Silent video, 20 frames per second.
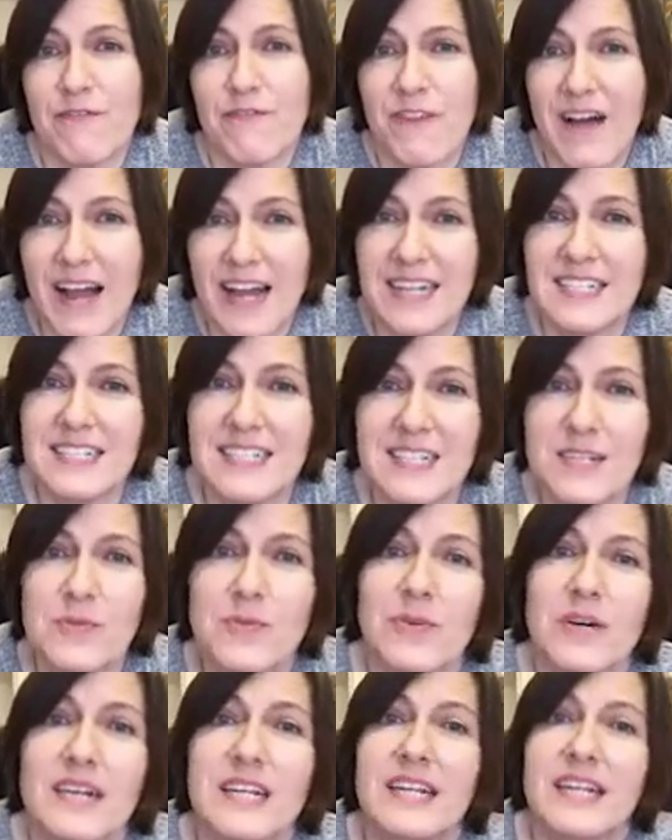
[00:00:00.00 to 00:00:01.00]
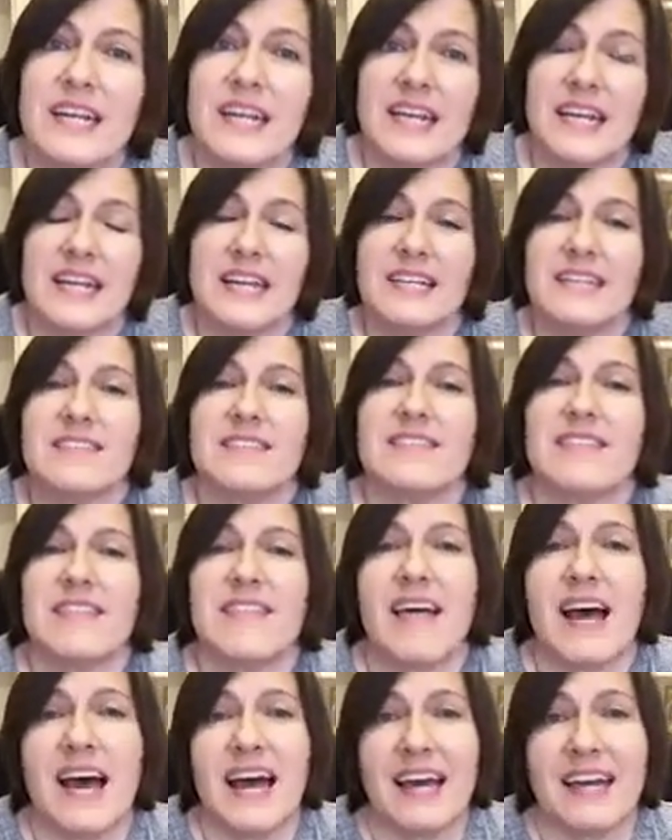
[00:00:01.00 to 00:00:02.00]
Finding what it is
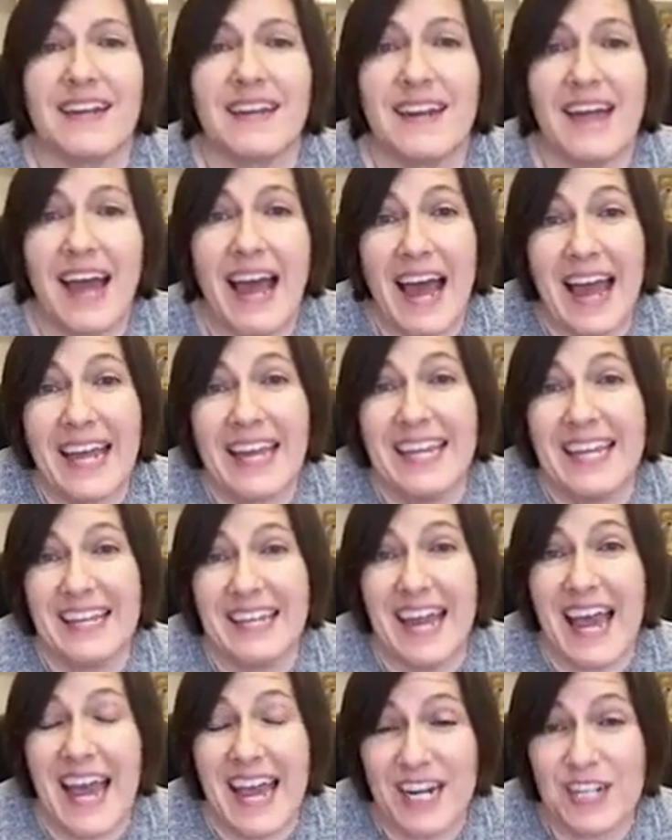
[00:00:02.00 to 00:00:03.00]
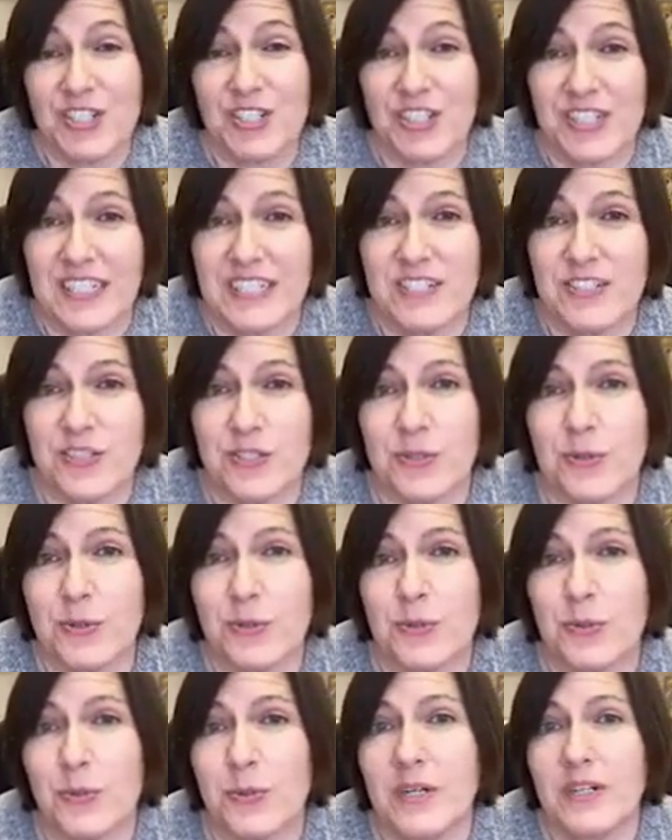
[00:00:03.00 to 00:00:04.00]
that I can actually
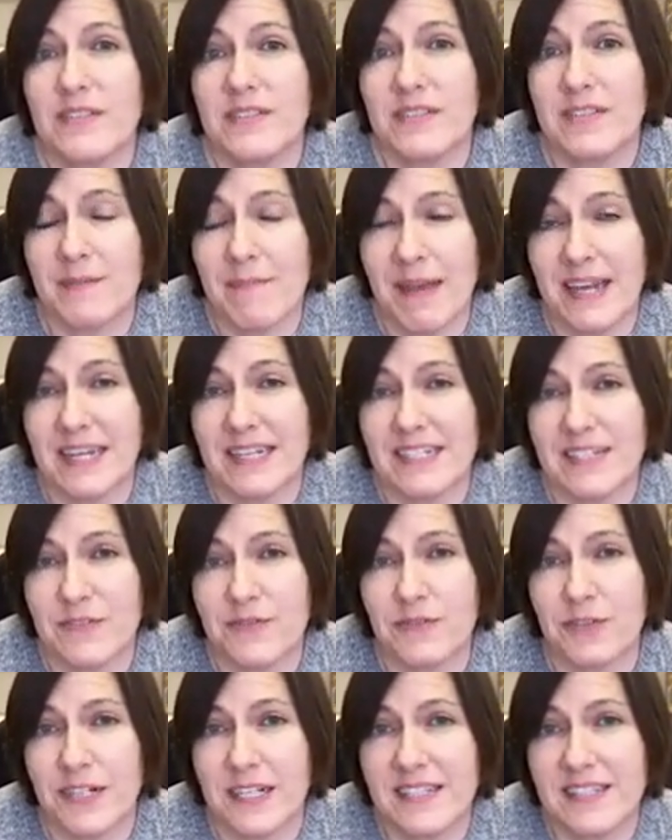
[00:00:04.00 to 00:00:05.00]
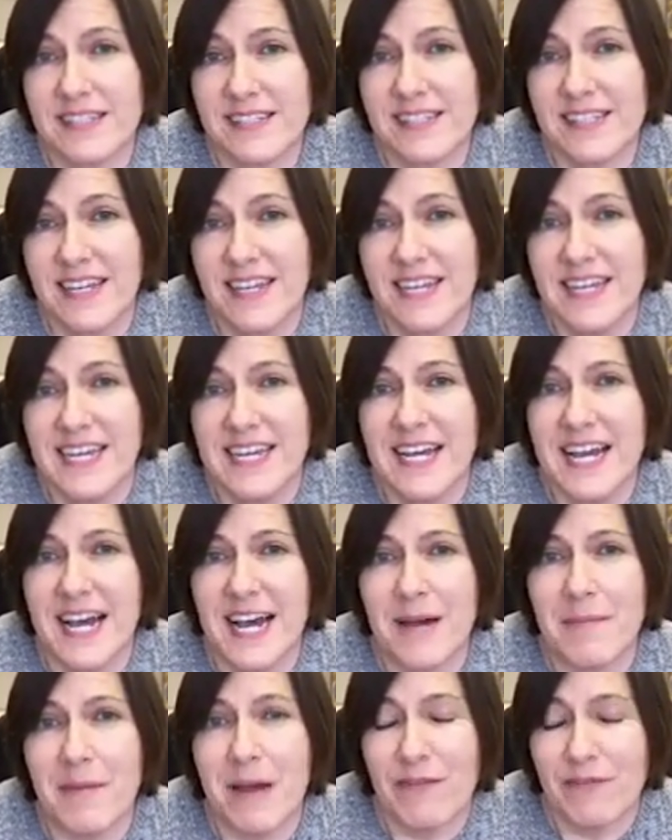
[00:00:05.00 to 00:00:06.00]
do to make a difference.
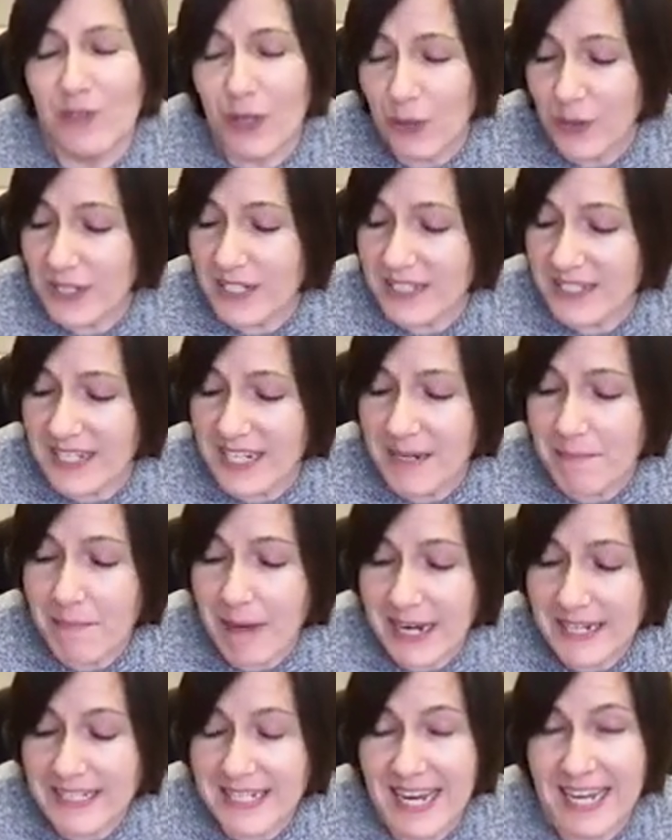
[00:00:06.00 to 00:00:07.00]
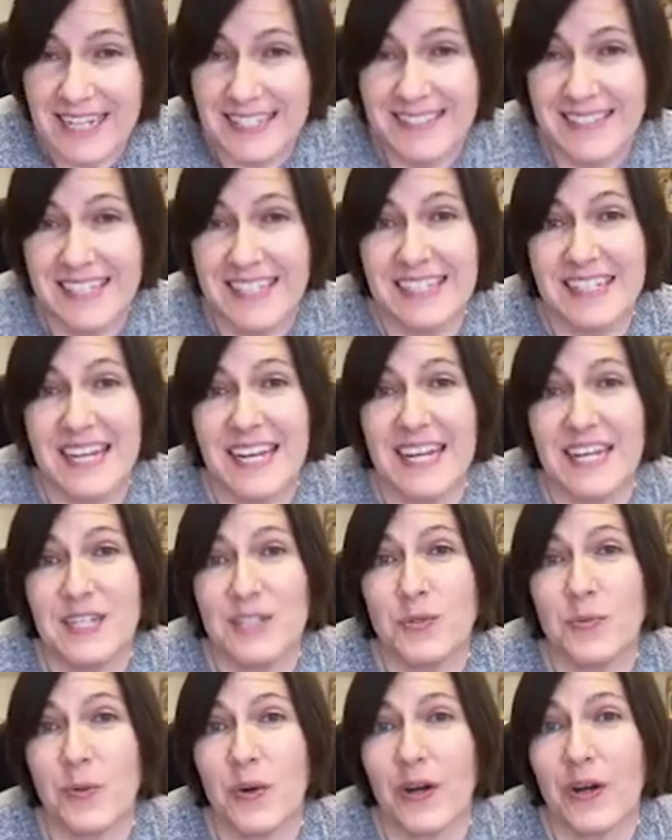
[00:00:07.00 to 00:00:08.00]
I've noticed in my days, the
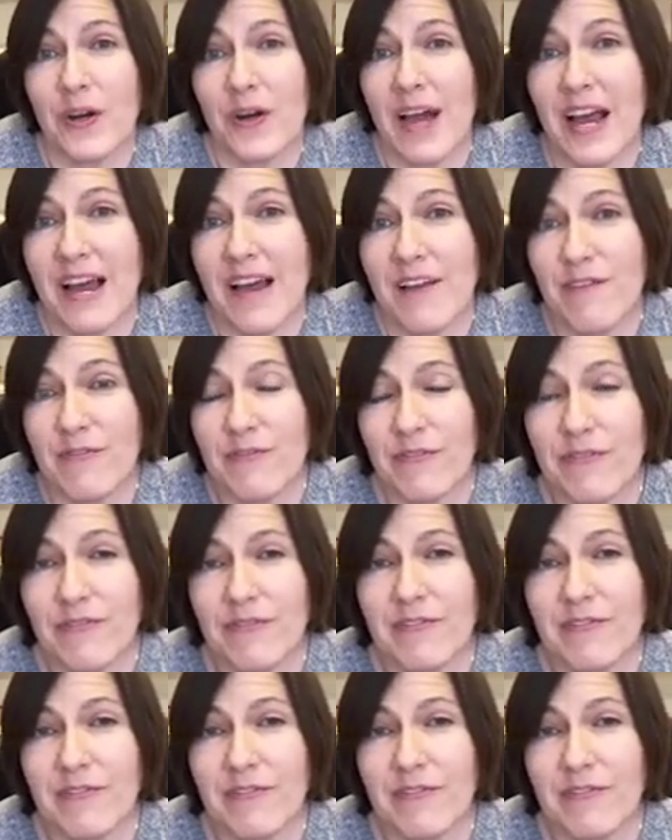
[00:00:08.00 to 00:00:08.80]
days where I've